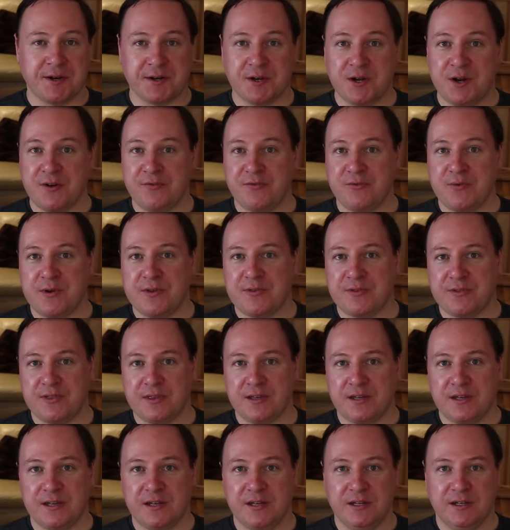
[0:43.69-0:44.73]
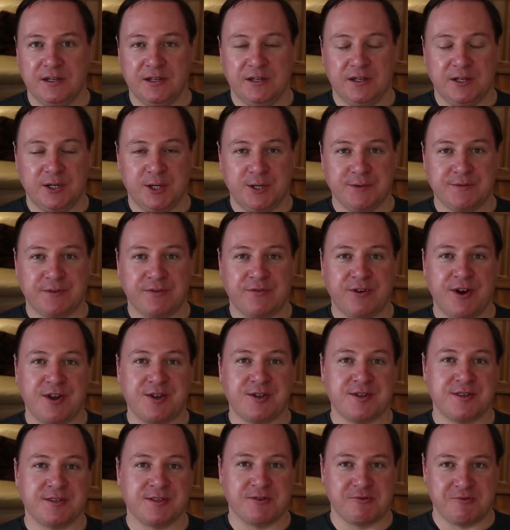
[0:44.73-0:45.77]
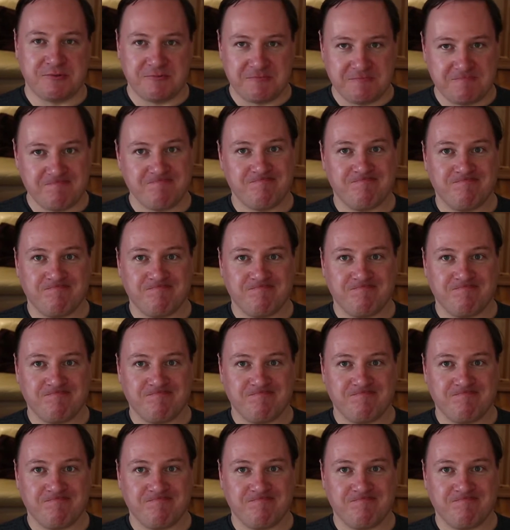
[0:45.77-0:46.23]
on and off with all of her friends, so,